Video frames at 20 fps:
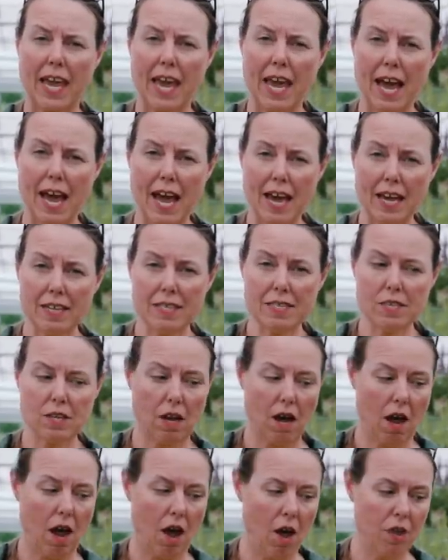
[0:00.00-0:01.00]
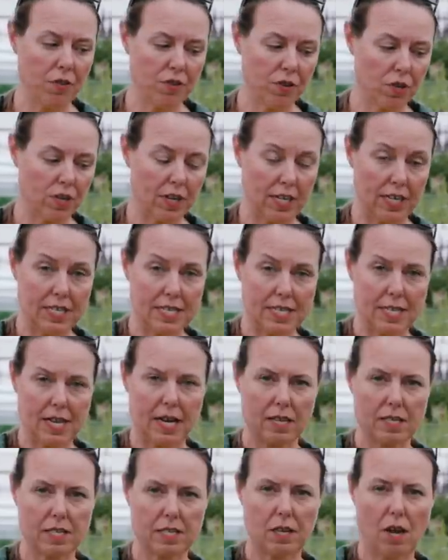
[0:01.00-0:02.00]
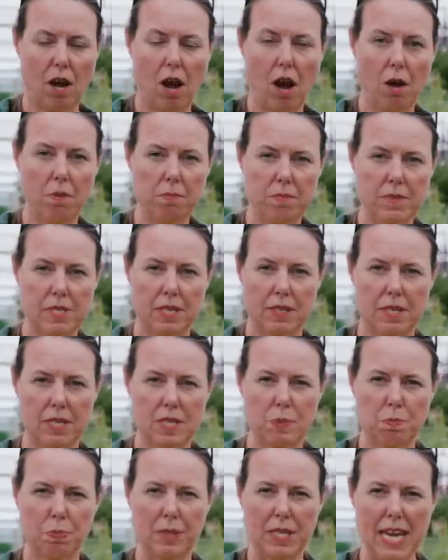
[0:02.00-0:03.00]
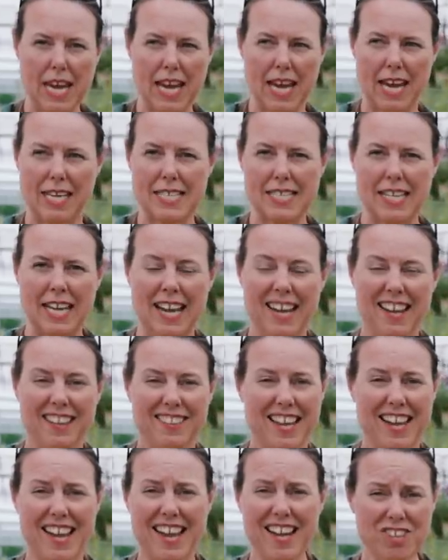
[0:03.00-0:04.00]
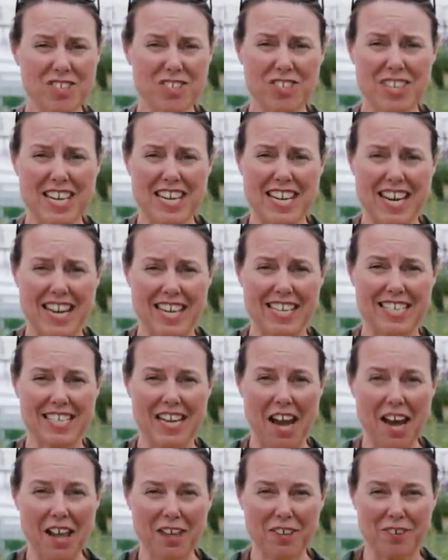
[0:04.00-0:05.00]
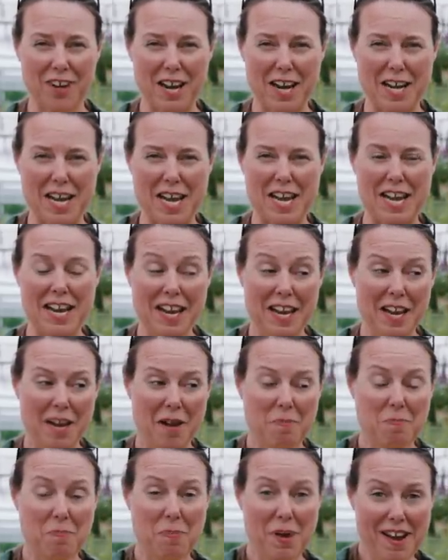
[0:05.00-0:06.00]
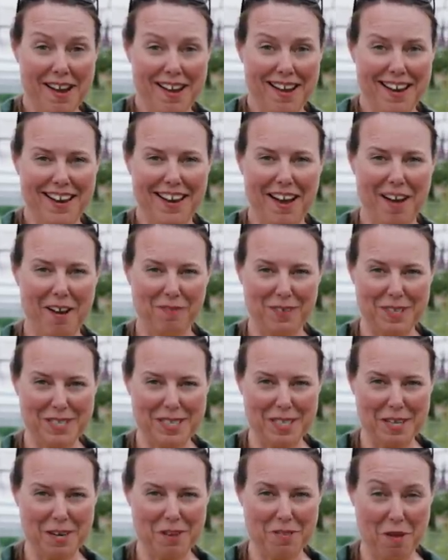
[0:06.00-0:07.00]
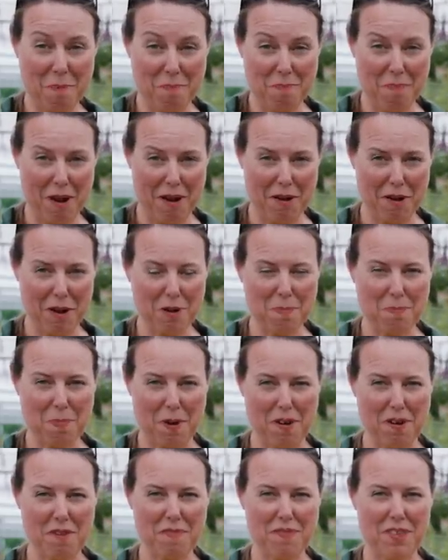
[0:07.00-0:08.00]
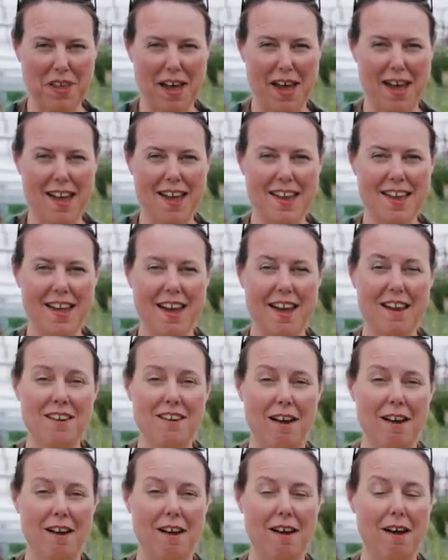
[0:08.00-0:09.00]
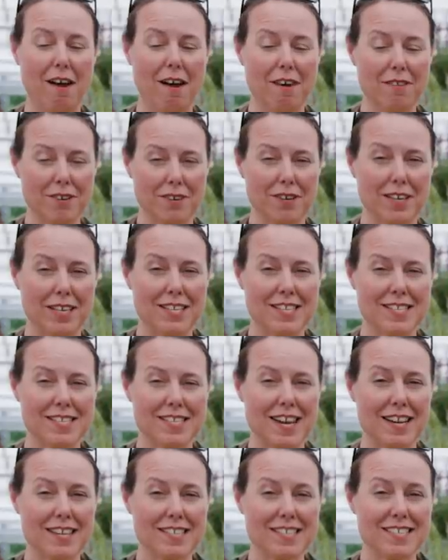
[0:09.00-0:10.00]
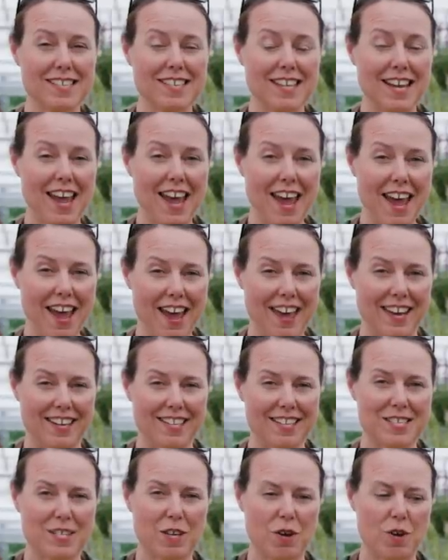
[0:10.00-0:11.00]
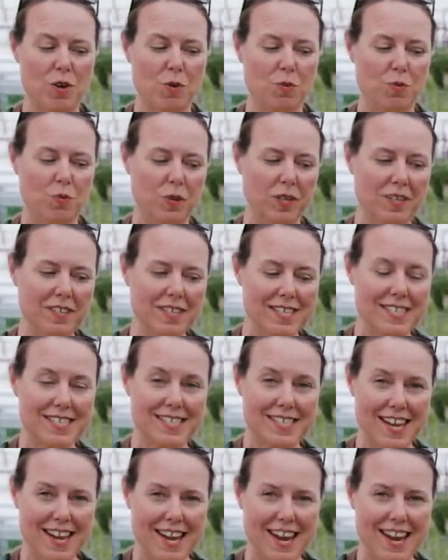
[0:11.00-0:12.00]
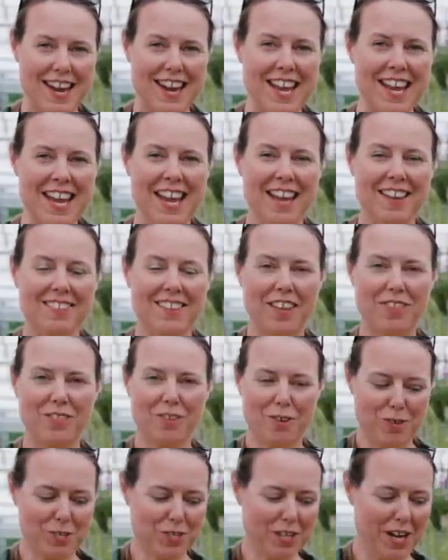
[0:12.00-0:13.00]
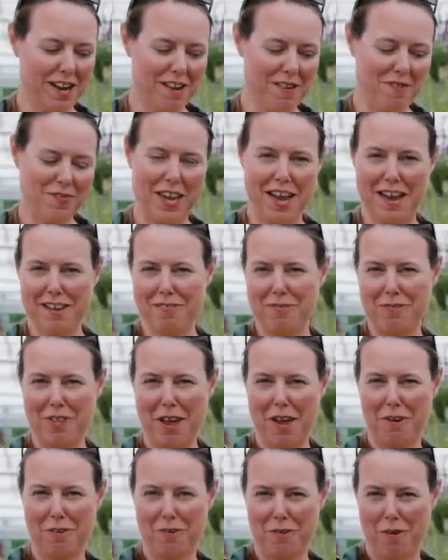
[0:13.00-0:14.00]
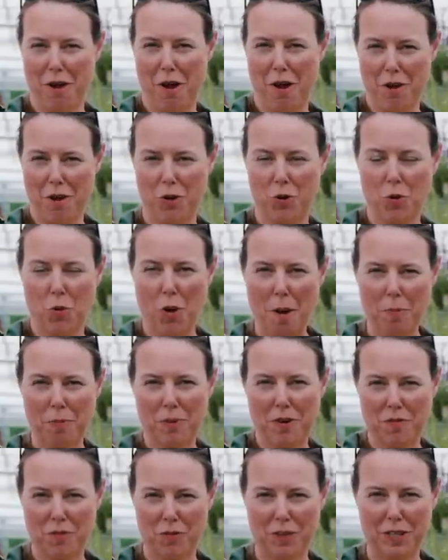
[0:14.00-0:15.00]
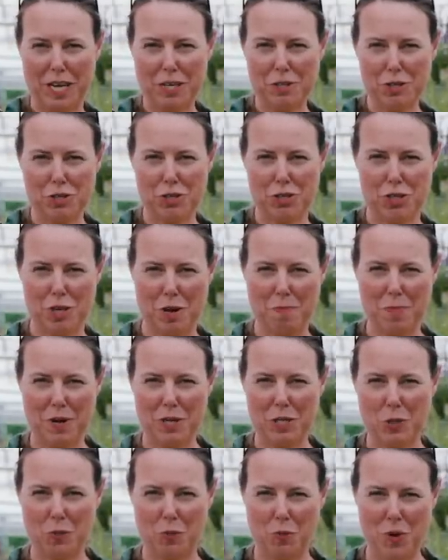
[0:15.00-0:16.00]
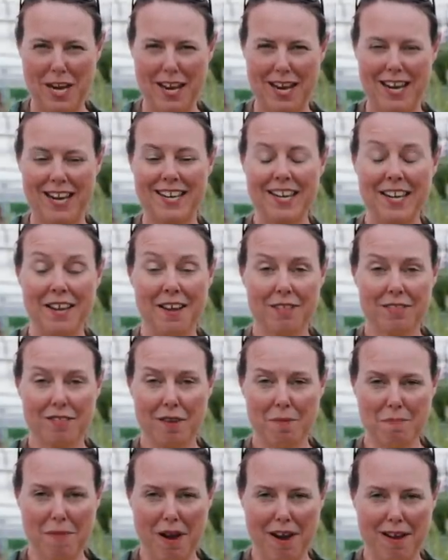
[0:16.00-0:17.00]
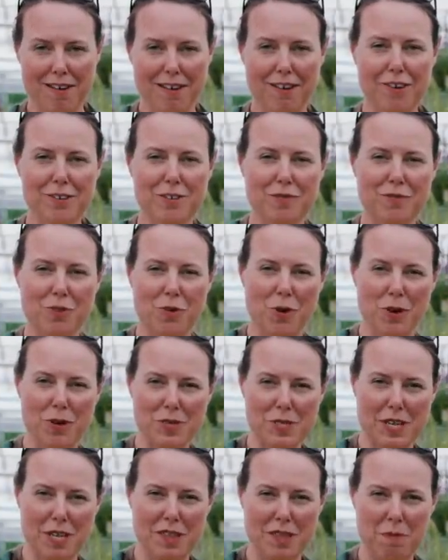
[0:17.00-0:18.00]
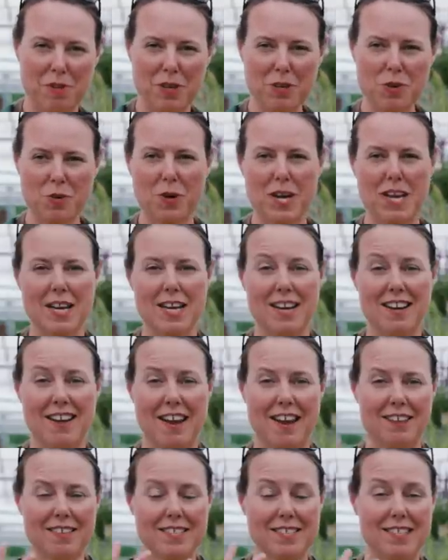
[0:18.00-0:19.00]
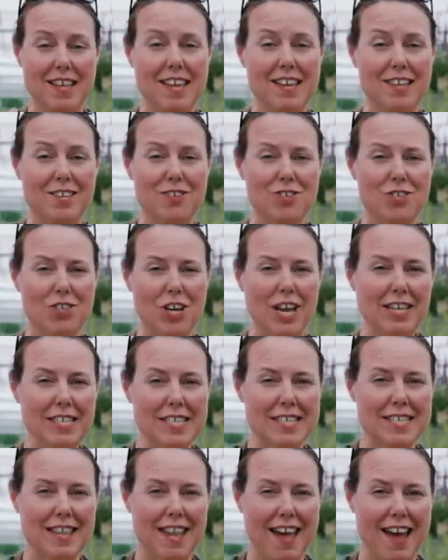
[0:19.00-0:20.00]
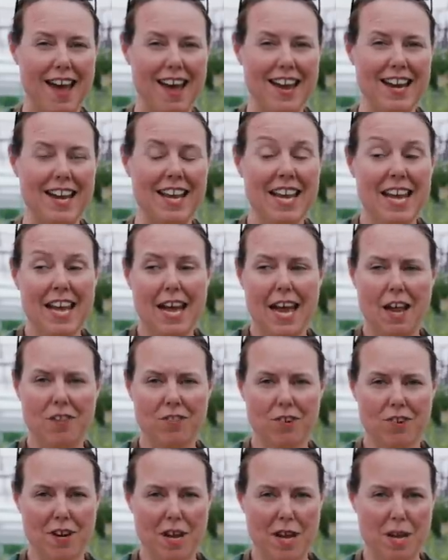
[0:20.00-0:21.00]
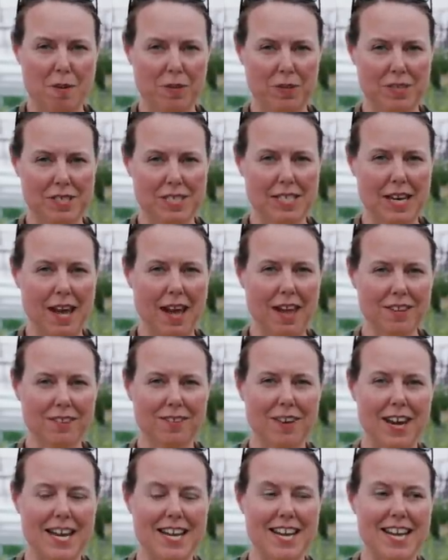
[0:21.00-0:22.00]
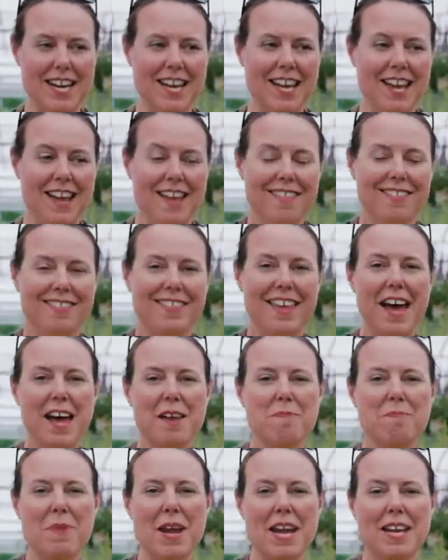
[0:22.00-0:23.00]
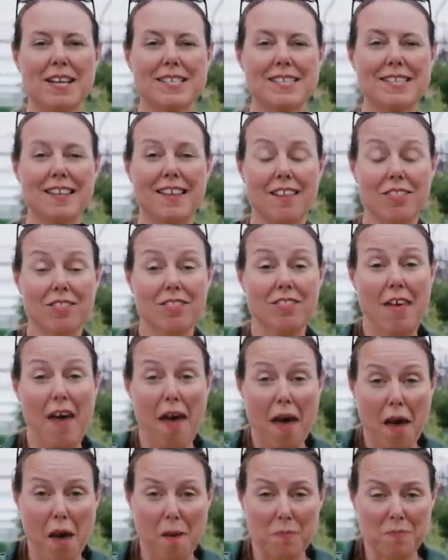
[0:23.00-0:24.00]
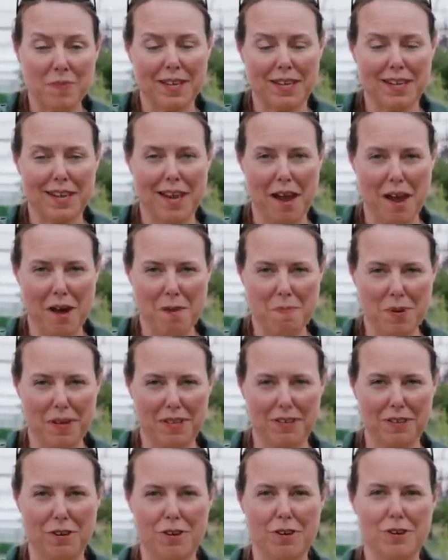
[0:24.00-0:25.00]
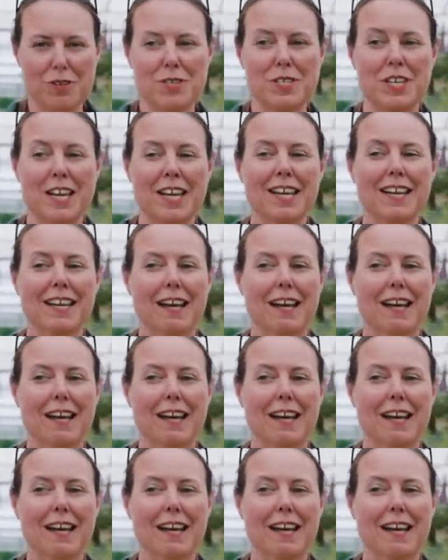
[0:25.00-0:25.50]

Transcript: as other insects come to this plant, they actually can't tolerate it. But obviously the monarch butterfly and other insects can. So you will see that there's kind of that cooperative relationship between the monarchs, of course, and the milkweed. And as they ingest that and they're able to tolerate it, that makes them, the caterpillars,